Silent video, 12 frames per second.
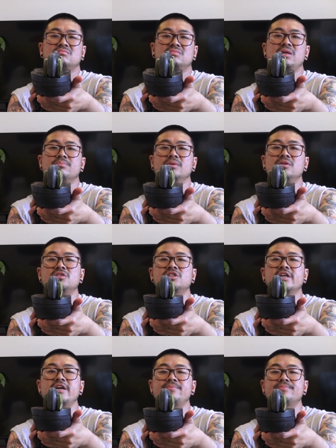yeah bullet
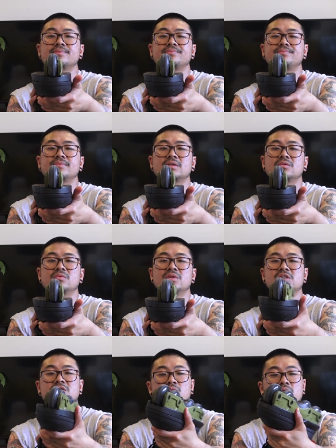shape,
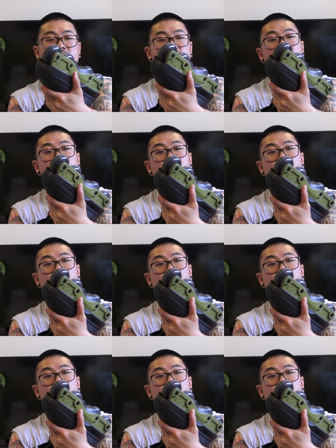which works really